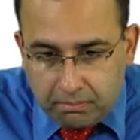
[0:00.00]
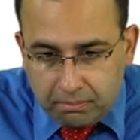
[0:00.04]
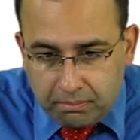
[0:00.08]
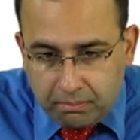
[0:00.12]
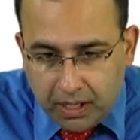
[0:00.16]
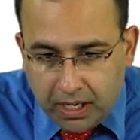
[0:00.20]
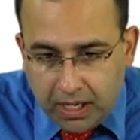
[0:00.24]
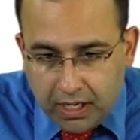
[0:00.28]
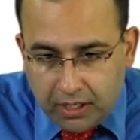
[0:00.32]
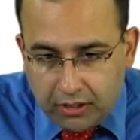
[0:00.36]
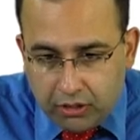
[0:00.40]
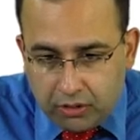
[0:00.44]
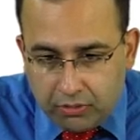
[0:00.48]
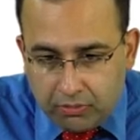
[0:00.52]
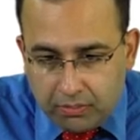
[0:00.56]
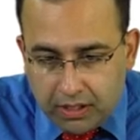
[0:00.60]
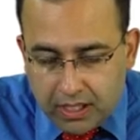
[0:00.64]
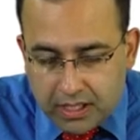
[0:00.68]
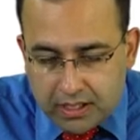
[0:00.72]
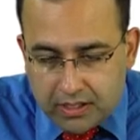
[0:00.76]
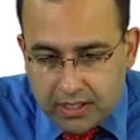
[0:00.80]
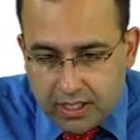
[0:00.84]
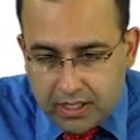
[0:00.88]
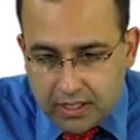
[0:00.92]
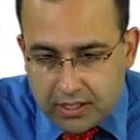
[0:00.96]

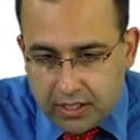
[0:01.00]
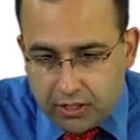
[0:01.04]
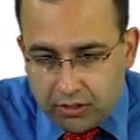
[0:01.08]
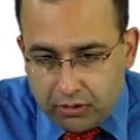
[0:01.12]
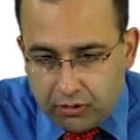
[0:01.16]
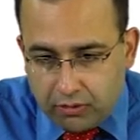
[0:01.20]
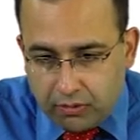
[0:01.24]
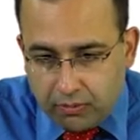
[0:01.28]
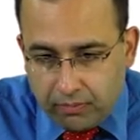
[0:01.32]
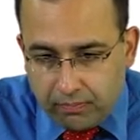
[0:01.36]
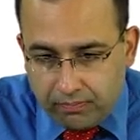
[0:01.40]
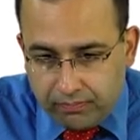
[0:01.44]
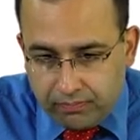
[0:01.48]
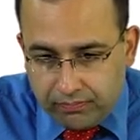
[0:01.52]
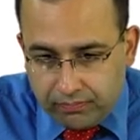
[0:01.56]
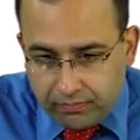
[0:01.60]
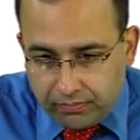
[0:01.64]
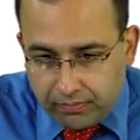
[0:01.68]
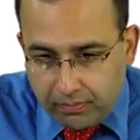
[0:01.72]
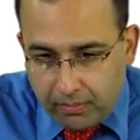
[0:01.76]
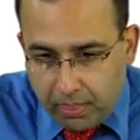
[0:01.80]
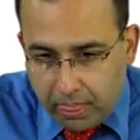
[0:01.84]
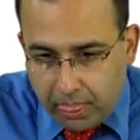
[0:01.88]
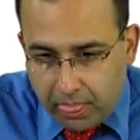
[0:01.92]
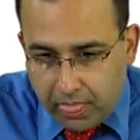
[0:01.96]
paraneoplastic syndrome.
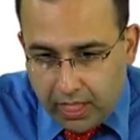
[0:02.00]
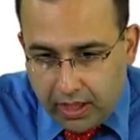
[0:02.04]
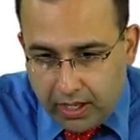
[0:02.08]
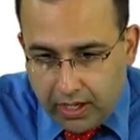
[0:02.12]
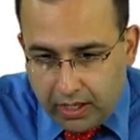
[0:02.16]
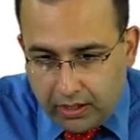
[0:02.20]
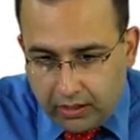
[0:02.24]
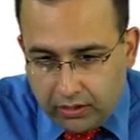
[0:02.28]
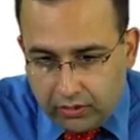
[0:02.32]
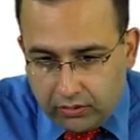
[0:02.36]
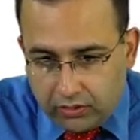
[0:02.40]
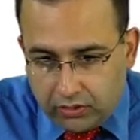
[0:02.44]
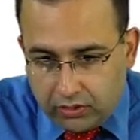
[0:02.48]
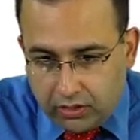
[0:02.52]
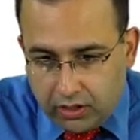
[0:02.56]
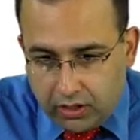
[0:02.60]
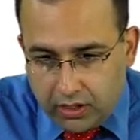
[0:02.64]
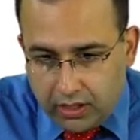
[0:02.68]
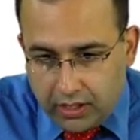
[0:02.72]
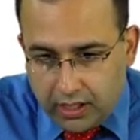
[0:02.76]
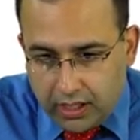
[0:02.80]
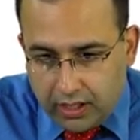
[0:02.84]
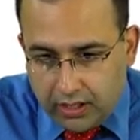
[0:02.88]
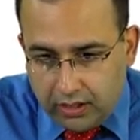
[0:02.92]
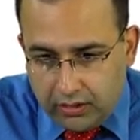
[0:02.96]
It is
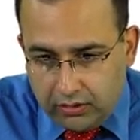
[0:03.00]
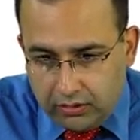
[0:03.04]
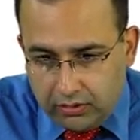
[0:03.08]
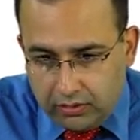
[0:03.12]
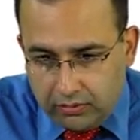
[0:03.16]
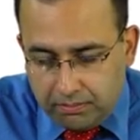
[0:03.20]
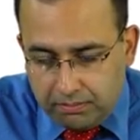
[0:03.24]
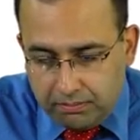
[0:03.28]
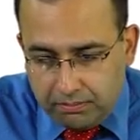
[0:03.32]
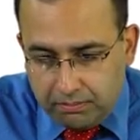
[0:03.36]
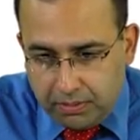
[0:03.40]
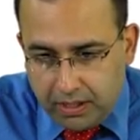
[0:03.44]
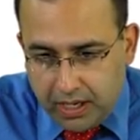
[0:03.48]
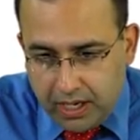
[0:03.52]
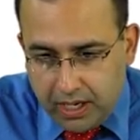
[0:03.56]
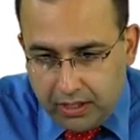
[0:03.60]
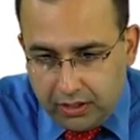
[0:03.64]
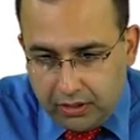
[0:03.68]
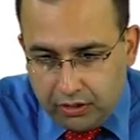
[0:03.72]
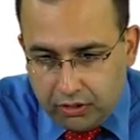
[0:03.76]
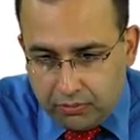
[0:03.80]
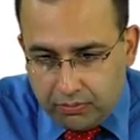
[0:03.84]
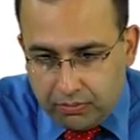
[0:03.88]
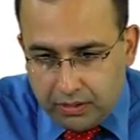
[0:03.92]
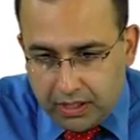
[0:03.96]
called as
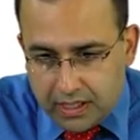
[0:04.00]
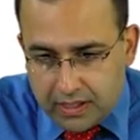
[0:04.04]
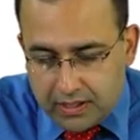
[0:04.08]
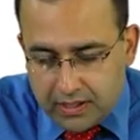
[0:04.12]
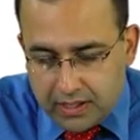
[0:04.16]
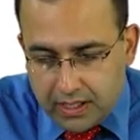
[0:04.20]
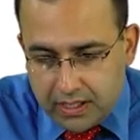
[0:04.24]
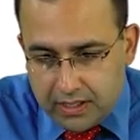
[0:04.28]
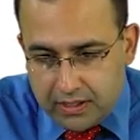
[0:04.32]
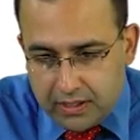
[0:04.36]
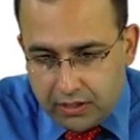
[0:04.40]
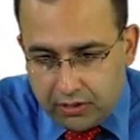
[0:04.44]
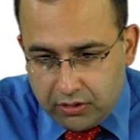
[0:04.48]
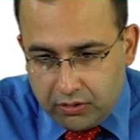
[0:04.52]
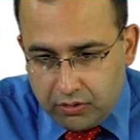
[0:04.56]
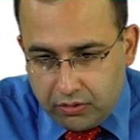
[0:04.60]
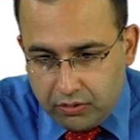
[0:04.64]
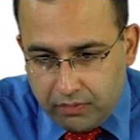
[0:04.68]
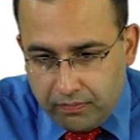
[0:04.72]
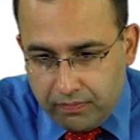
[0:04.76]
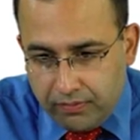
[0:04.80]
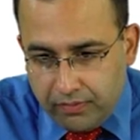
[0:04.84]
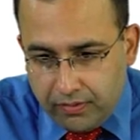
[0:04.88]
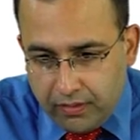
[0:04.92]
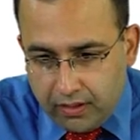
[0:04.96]
paraneoplastic syndrome.
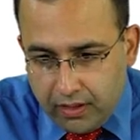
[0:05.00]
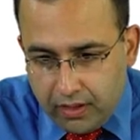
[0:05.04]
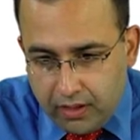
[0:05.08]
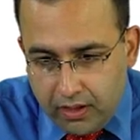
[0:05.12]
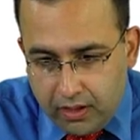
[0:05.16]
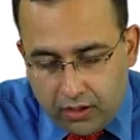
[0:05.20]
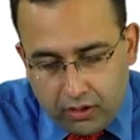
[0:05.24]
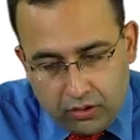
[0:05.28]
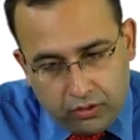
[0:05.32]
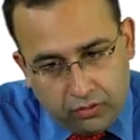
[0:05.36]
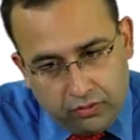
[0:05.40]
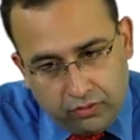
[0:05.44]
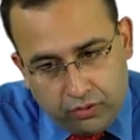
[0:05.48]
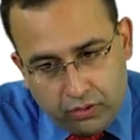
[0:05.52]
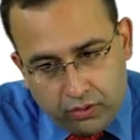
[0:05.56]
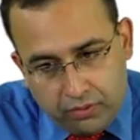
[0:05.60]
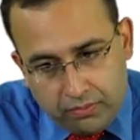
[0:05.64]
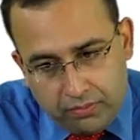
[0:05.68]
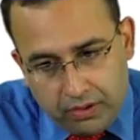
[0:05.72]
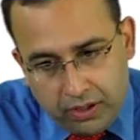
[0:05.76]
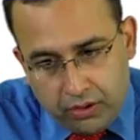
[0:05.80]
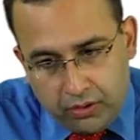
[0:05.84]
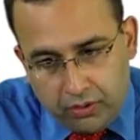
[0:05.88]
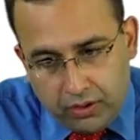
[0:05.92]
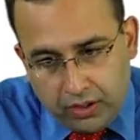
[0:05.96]
You will
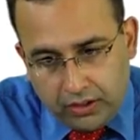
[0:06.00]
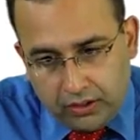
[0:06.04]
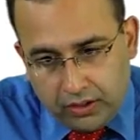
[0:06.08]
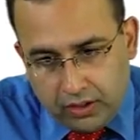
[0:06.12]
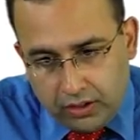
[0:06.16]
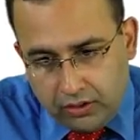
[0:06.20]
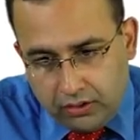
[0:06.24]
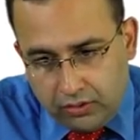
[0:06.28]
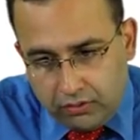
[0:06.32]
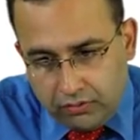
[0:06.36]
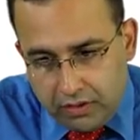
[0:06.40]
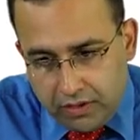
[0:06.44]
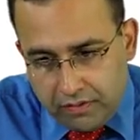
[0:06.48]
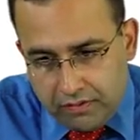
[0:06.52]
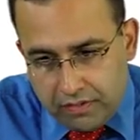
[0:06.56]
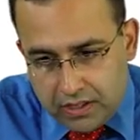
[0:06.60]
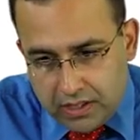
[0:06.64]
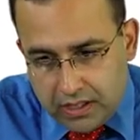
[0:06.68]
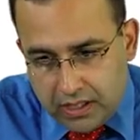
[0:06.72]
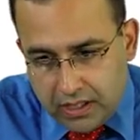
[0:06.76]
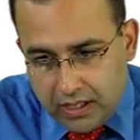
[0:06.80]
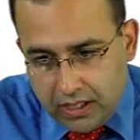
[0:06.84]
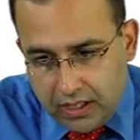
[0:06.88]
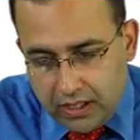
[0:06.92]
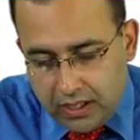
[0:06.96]
be doing this when we
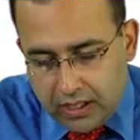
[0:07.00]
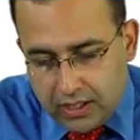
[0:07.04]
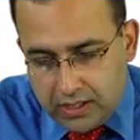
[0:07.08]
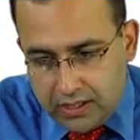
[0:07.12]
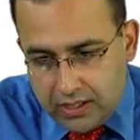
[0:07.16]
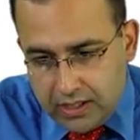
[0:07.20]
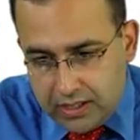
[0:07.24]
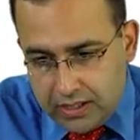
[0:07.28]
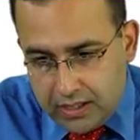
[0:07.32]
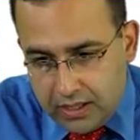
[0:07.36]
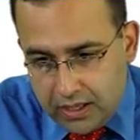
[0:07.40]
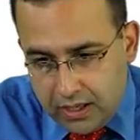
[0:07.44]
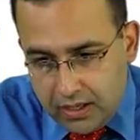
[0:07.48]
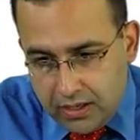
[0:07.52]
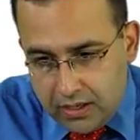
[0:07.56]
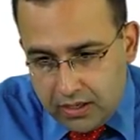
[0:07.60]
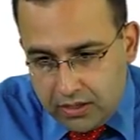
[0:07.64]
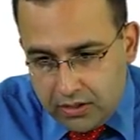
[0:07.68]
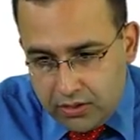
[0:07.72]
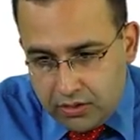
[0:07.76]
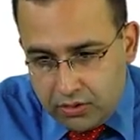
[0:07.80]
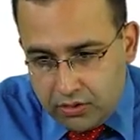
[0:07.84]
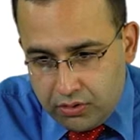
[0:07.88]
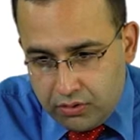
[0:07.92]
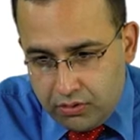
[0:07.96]
study lungs.
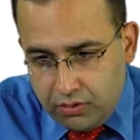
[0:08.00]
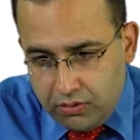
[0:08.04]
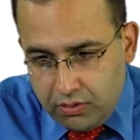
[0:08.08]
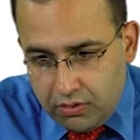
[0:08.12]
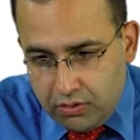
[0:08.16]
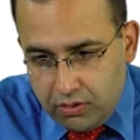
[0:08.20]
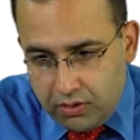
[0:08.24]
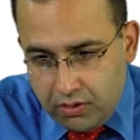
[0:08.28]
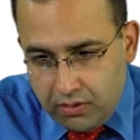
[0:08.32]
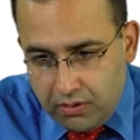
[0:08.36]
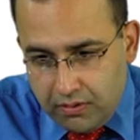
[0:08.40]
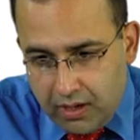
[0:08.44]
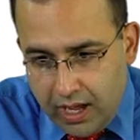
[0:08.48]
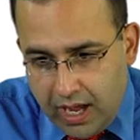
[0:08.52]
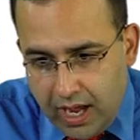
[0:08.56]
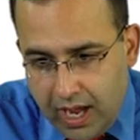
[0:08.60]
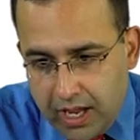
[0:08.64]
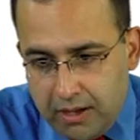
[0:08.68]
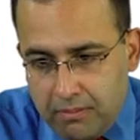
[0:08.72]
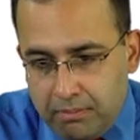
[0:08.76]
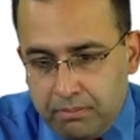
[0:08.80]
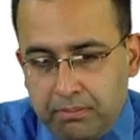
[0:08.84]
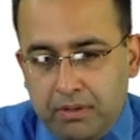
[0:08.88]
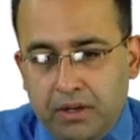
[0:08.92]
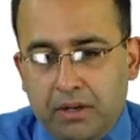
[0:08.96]
So
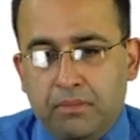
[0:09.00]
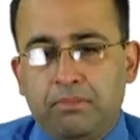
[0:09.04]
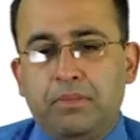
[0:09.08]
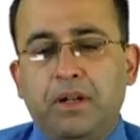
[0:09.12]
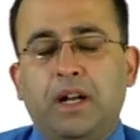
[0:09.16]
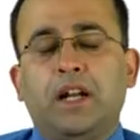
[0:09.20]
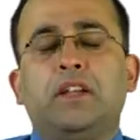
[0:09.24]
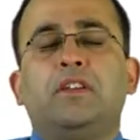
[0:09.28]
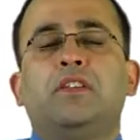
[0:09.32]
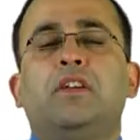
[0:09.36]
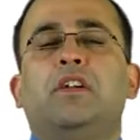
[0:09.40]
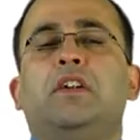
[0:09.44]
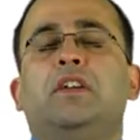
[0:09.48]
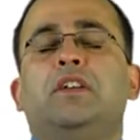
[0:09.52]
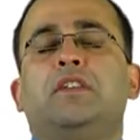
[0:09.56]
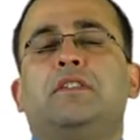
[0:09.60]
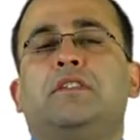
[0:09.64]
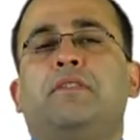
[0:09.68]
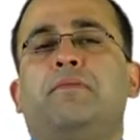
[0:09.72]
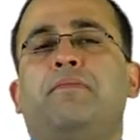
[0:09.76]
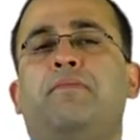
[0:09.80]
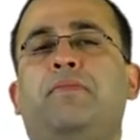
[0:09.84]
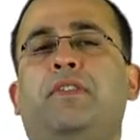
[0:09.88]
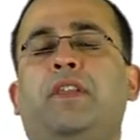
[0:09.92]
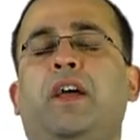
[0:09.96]
hyperparathyroidism